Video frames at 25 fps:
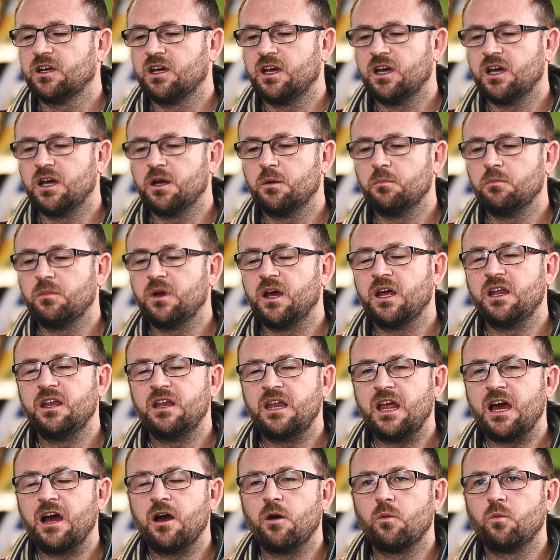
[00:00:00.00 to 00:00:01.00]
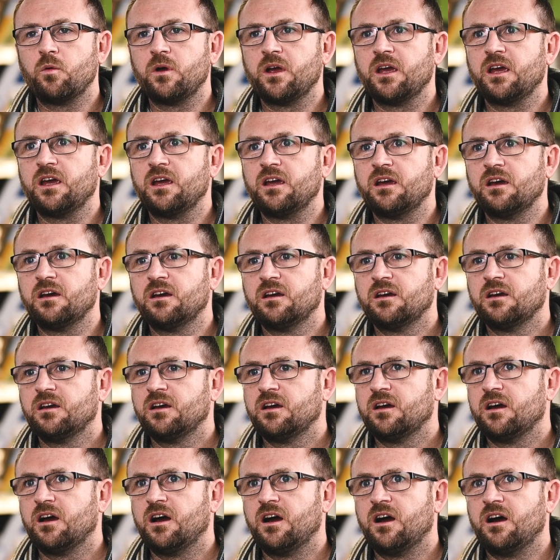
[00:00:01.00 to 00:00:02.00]
And now we
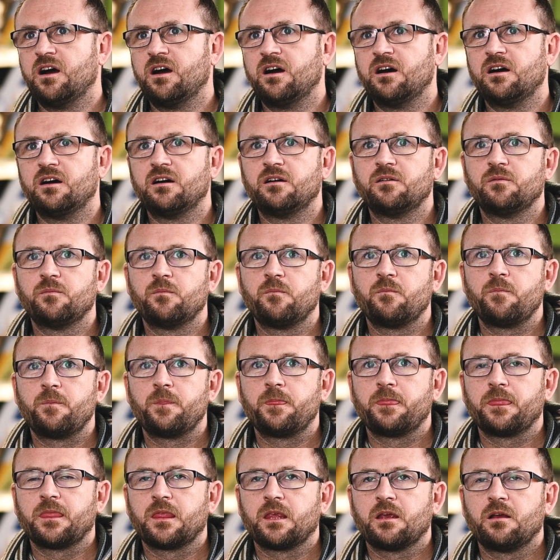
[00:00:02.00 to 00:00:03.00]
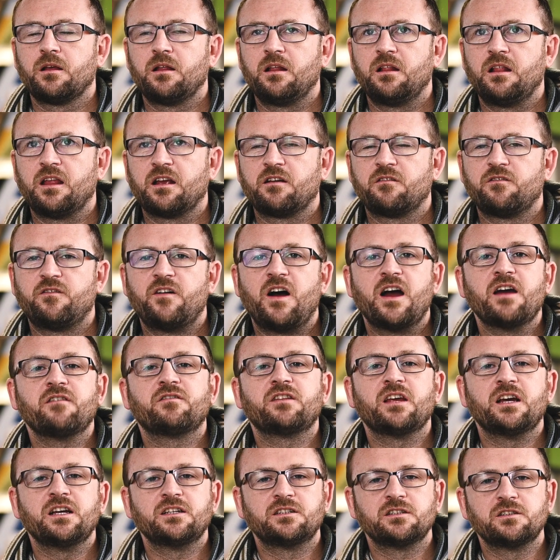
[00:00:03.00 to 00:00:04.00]
are like
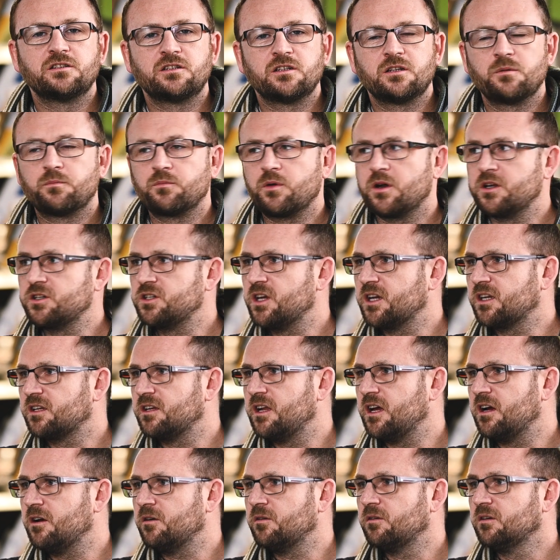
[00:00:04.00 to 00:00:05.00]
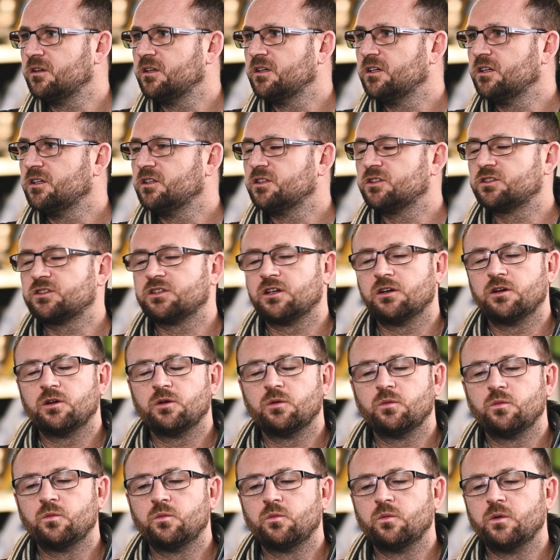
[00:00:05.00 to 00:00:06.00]
5 days into the project now.
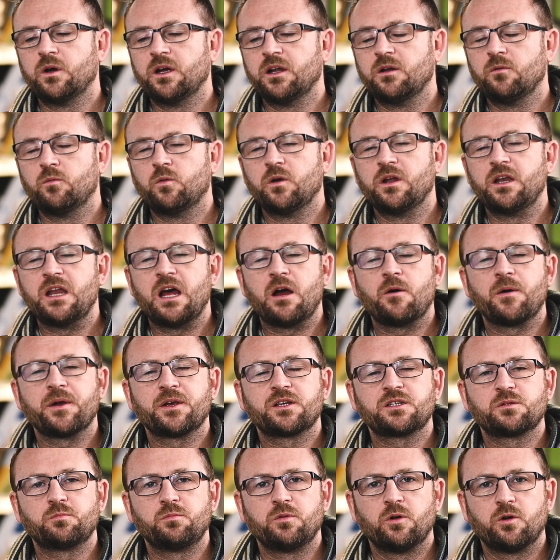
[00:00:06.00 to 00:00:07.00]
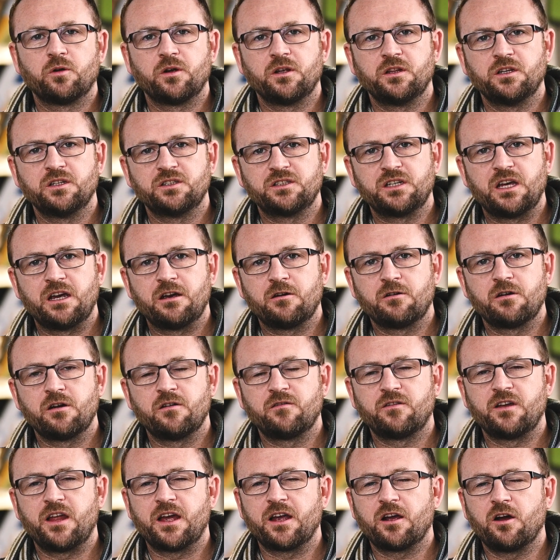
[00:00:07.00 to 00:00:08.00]
So we're now exploring this area
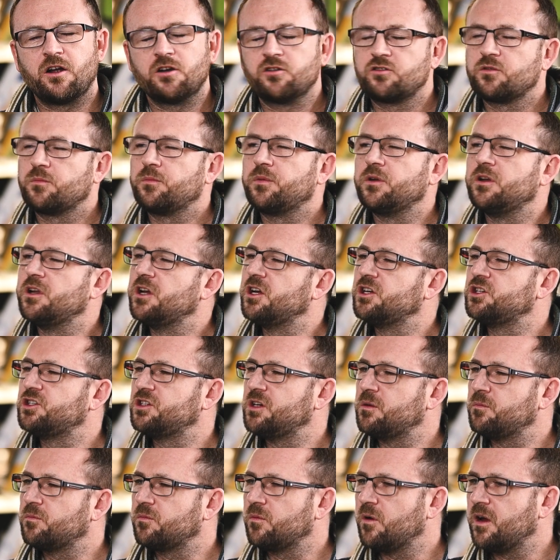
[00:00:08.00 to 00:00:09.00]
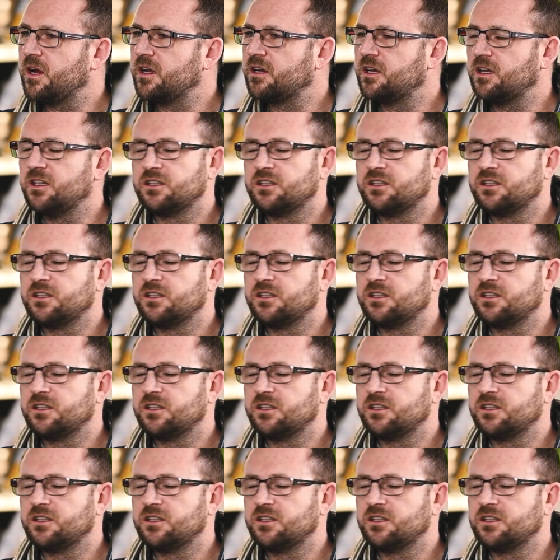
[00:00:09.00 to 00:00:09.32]
of like entrepreneurship, right,